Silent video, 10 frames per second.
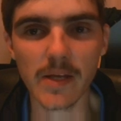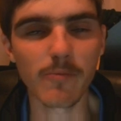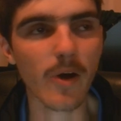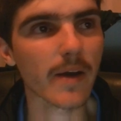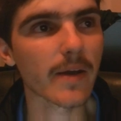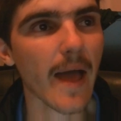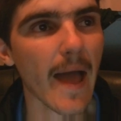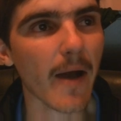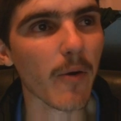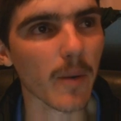1
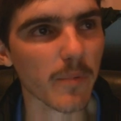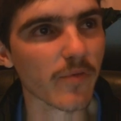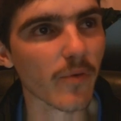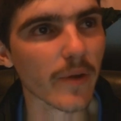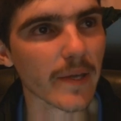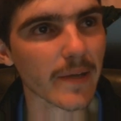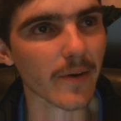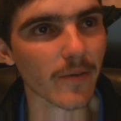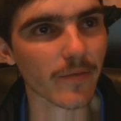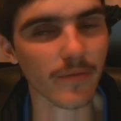hour before
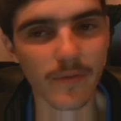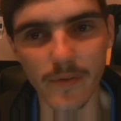kickoff.